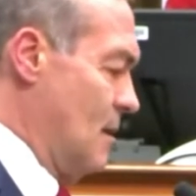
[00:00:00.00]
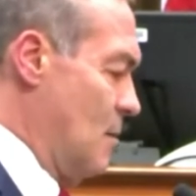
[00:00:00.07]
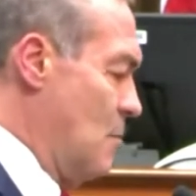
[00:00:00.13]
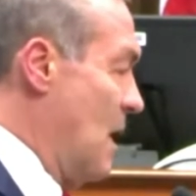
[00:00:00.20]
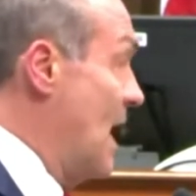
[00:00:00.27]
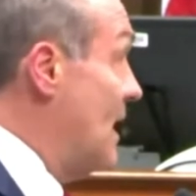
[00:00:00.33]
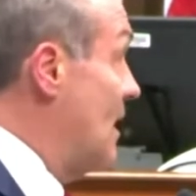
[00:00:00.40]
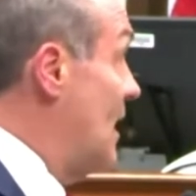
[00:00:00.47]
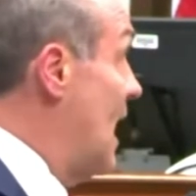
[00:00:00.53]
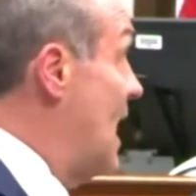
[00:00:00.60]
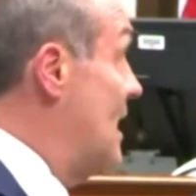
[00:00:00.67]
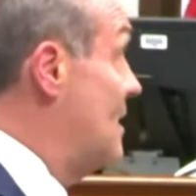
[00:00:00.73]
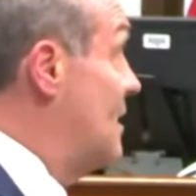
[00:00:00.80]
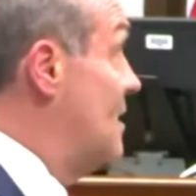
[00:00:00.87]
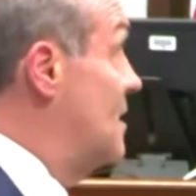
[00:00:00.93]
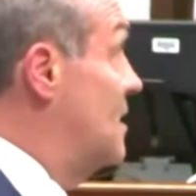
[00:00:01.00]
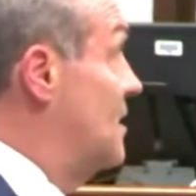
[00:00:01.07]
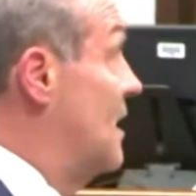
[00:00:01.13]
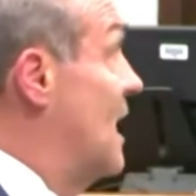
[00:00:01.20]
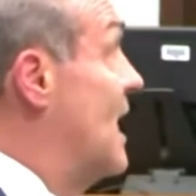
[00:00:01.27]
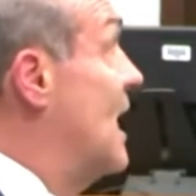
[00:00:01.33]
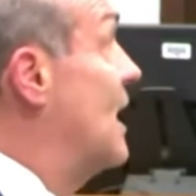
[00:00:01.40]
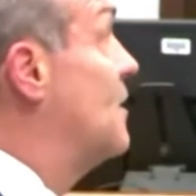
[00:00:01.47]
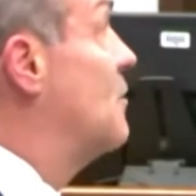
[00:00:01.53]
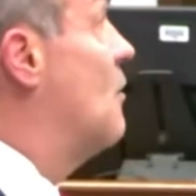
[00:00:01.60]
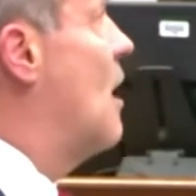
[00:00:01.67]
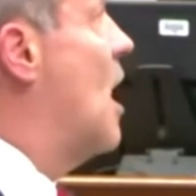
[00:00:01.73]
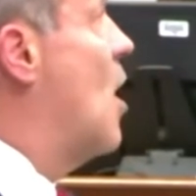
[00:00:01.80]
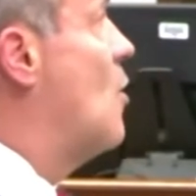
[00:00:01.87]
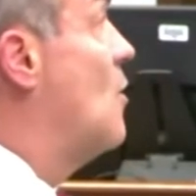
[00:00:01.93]
my client as he's laying on the
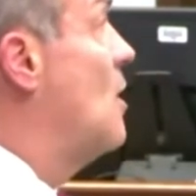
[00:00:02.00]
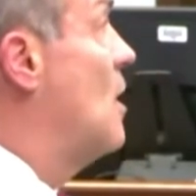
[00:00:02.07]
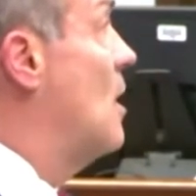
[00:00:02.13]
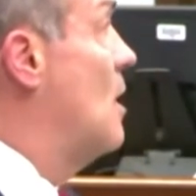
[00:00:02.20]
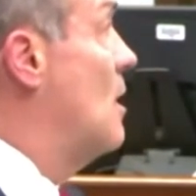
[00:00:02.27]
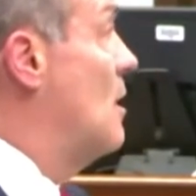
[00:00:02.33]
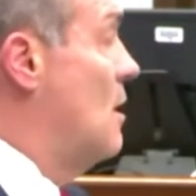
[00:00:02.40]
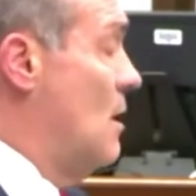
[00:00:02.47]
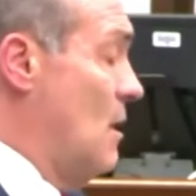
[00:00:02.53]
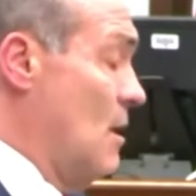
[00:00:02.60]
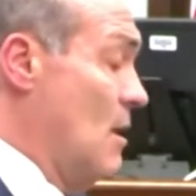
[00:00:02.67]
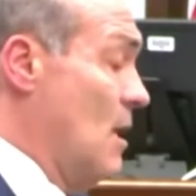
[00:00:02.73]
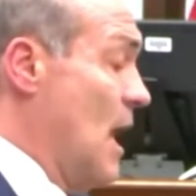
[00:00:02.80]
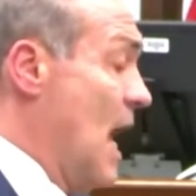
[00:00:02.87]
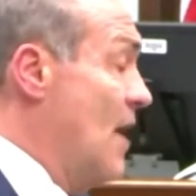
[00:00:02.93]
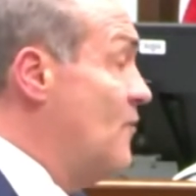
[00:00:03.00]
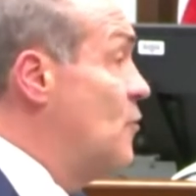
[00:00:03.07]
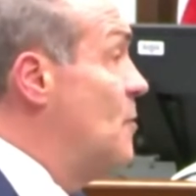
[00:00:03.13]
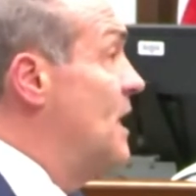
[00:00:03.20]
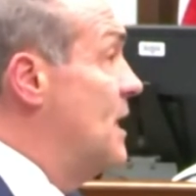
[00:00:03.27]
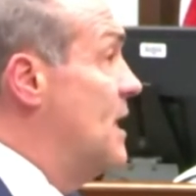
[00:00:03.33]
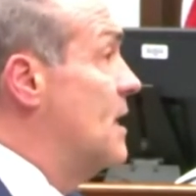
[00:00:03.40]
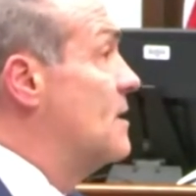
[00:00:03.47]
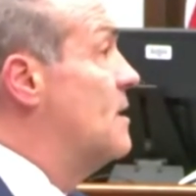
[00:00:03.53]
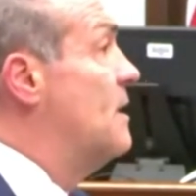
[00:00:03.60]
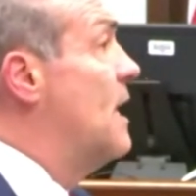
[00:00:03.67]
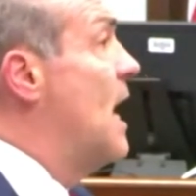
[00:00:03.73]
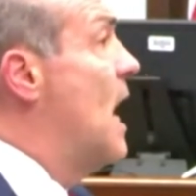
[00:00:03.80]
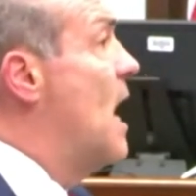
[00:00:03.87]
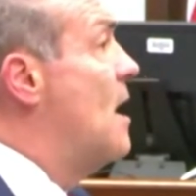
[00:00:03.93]
ground after being kicked in
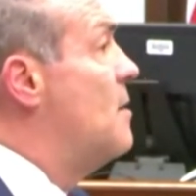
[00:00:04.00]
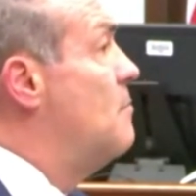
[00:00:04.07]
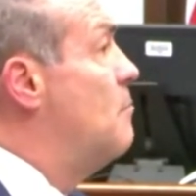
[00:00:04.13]
the head